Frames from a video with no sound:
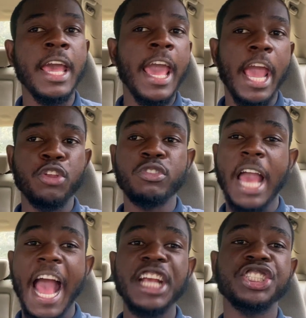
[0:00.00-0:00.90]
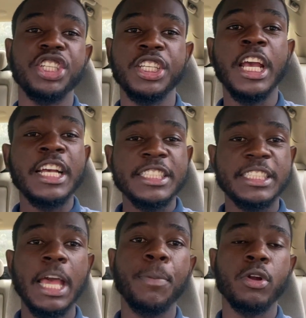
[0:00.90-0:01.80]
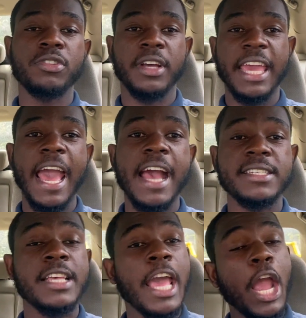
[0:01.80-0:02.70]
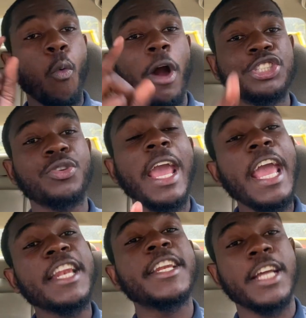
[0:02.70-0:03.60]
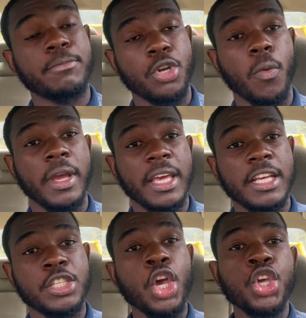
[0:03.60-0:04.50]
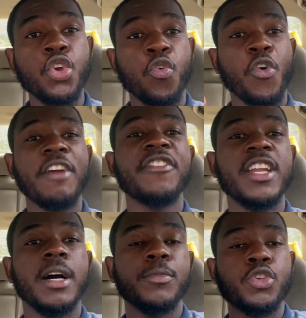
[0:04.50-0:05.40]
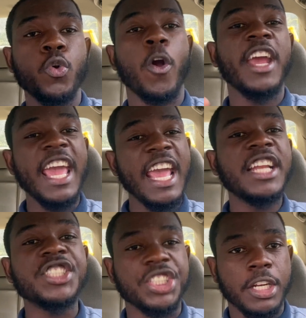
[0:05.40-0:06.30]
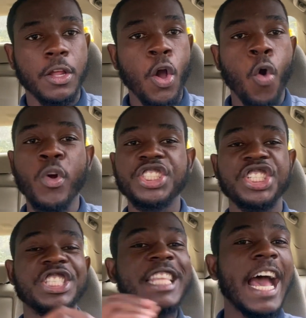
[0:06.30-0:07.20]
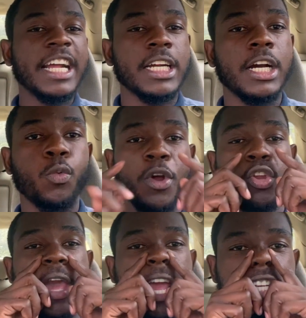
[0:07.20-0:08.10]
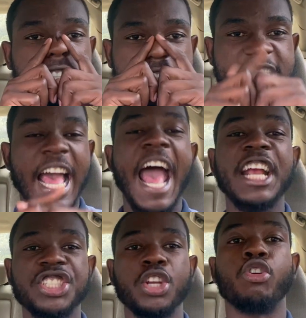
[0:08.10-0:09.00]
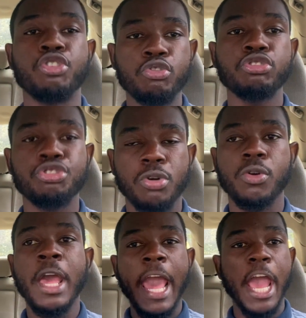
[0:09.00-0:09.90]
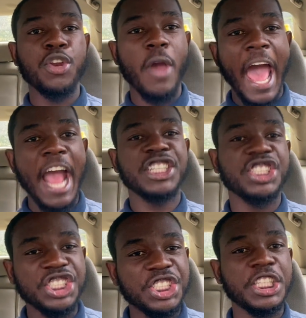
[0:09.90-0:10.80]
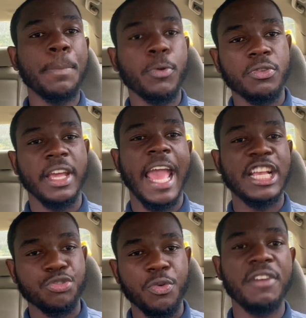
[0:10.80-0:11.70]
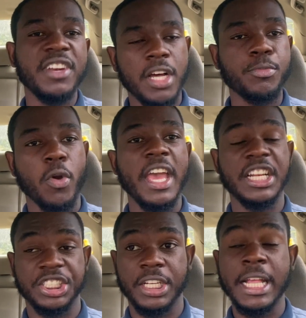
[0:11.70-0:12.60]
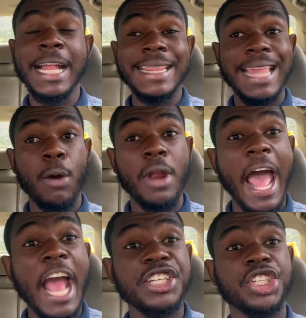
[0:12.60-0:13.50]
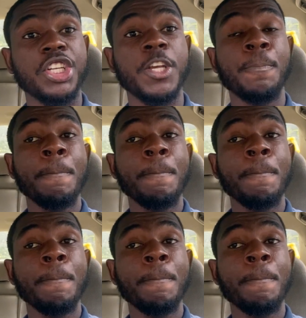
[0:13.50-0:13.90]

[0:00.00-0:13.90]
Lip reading: and you actually stepping on the gas, and what you ended up doing is you revving up your engine, which is not good when your engine is actually on neutral and you're actually stepping on the gas, revving up your engine. That would actually